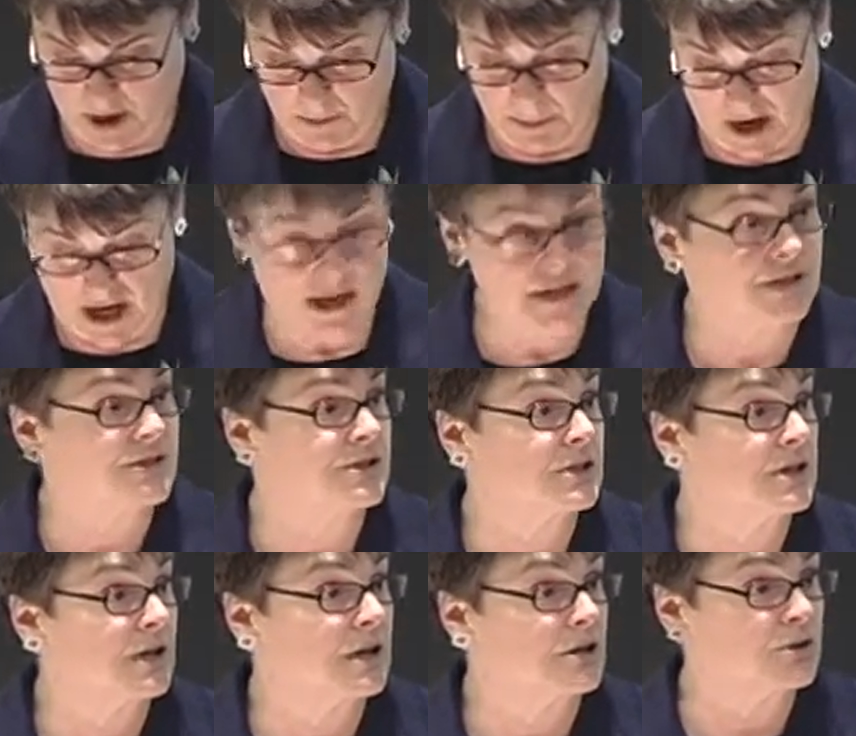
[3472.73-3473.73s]
Pius
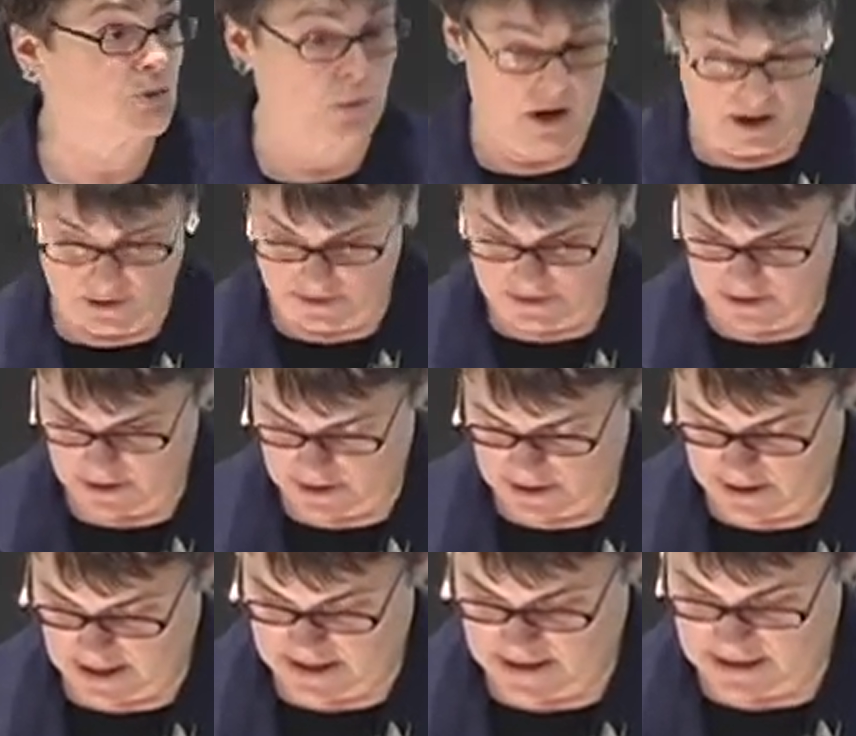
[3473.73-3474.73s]
XII uh, in
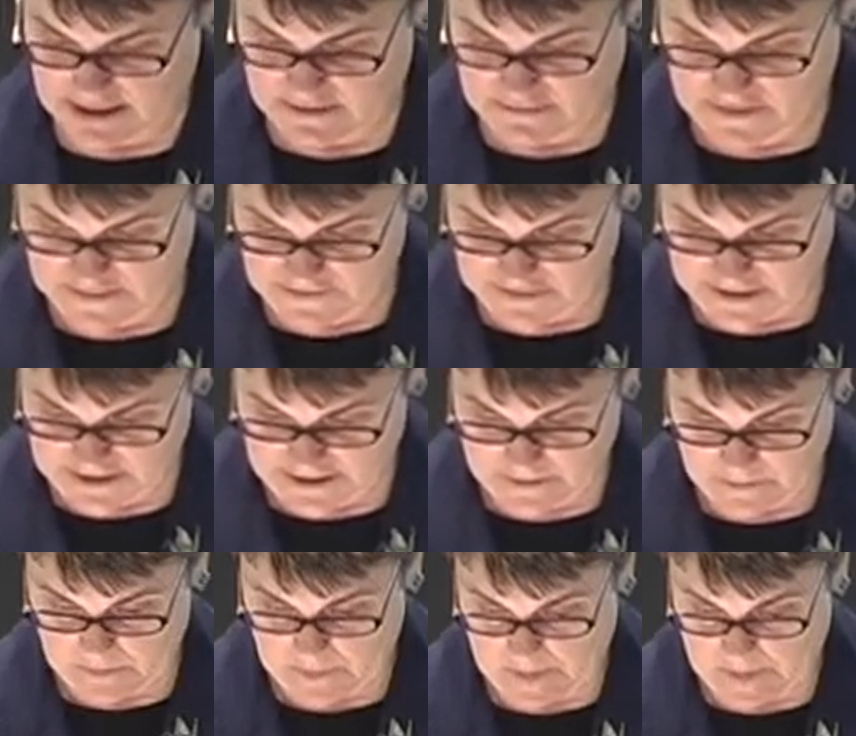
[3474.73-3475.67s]
1950.